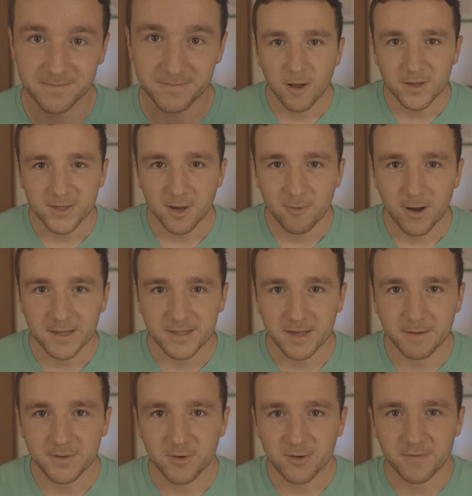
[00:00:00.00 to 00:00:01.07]
You also want
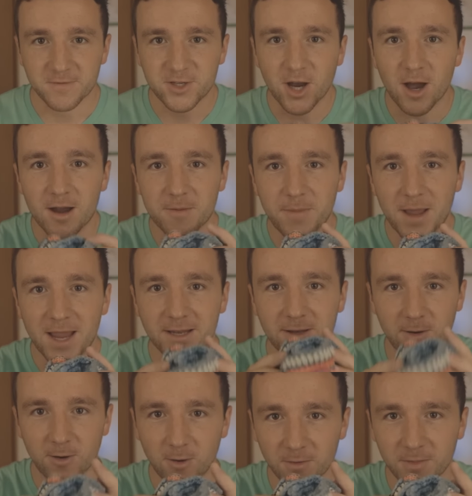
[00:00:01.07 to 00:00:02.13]
some sort of chalk bag
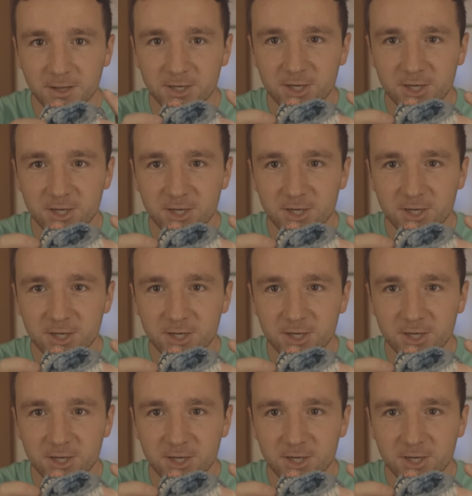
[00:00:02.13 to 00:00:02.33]
to hold the